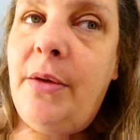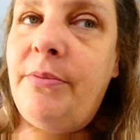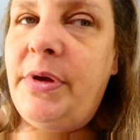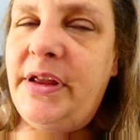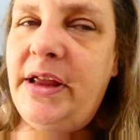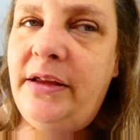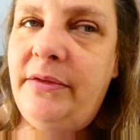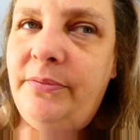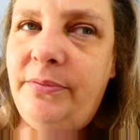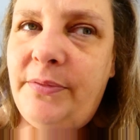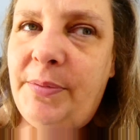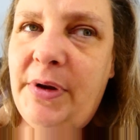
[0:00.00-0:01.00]
but they
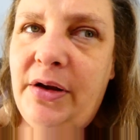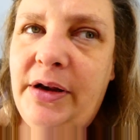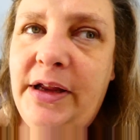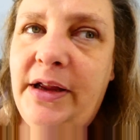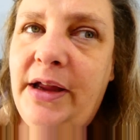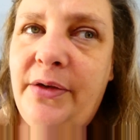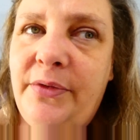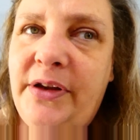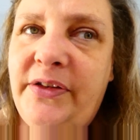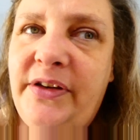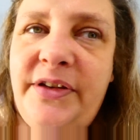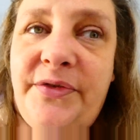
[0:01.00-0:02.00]
apparently can count
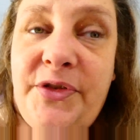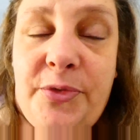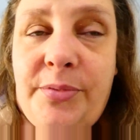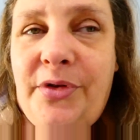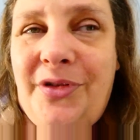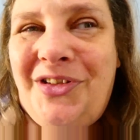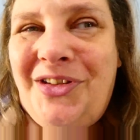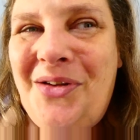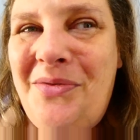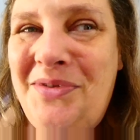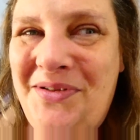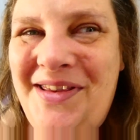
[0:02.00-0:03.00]
as individual books.
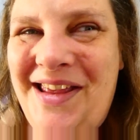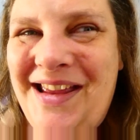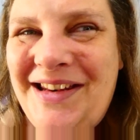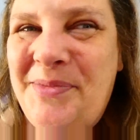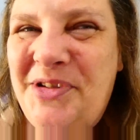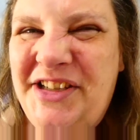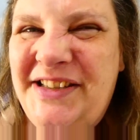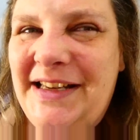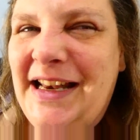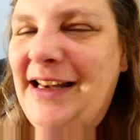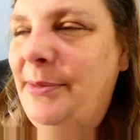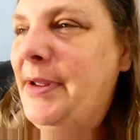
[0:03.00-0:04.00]
So I'm doing that. I'm
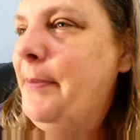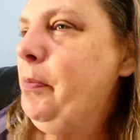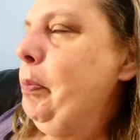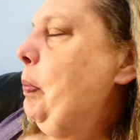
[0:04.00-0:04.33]
cheating a little bit.